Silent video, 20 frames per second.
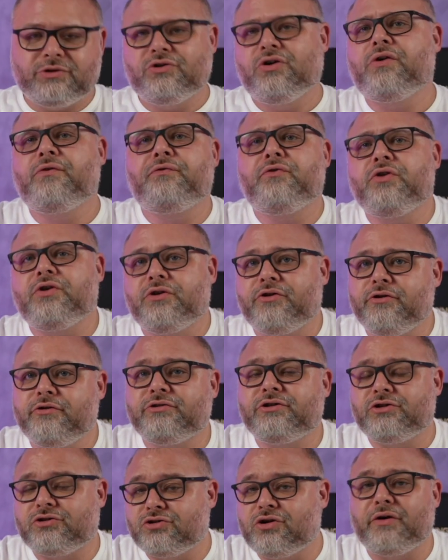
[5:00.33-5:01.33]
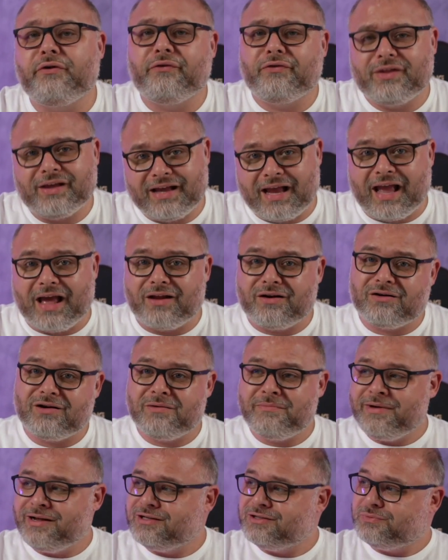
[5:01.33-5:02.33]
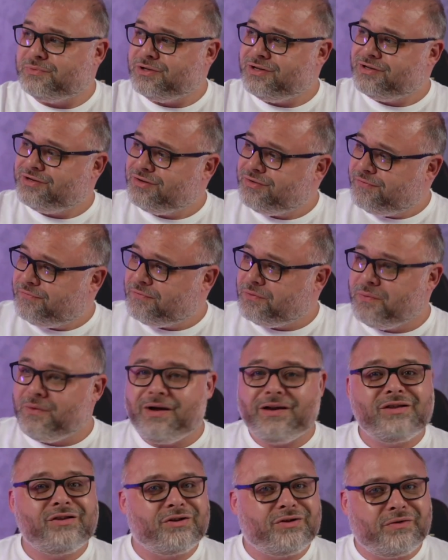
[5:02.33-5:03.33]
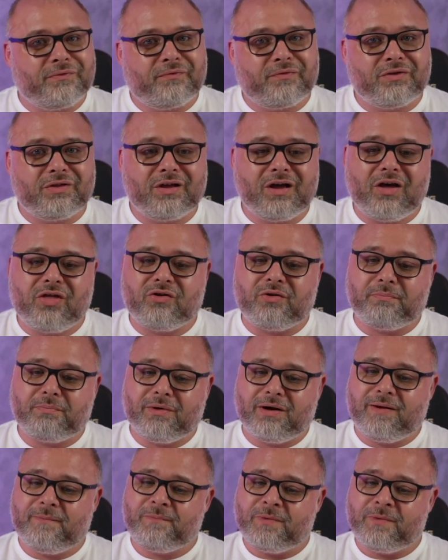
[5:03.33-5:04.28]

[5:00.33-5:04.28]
good for the goose is good for the gander. It means what you do for one, you do for the other, but